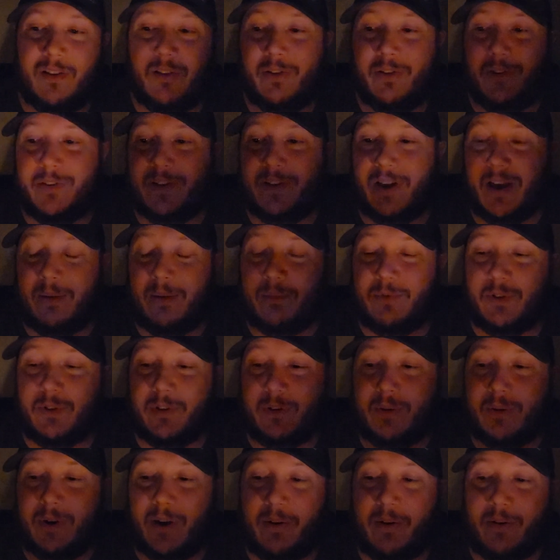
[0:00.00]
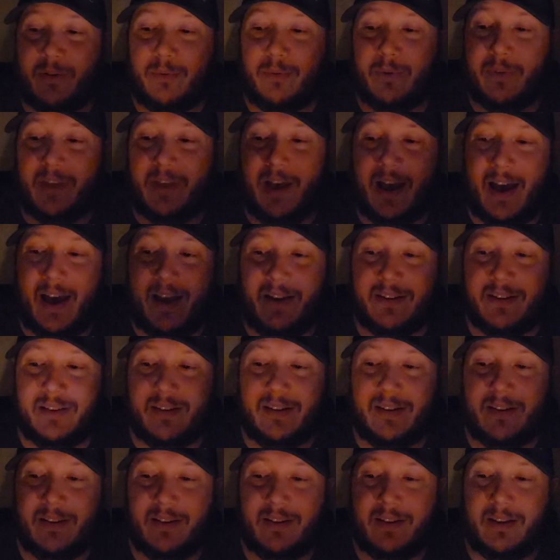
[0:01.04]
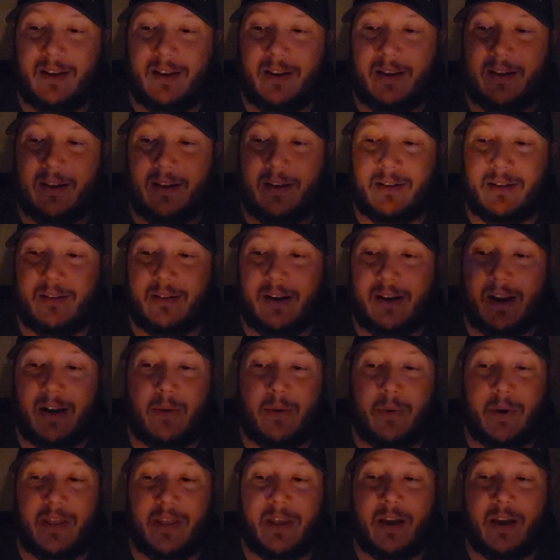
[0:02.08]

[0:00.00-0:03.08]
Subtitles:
Good times all around with that. And anyway,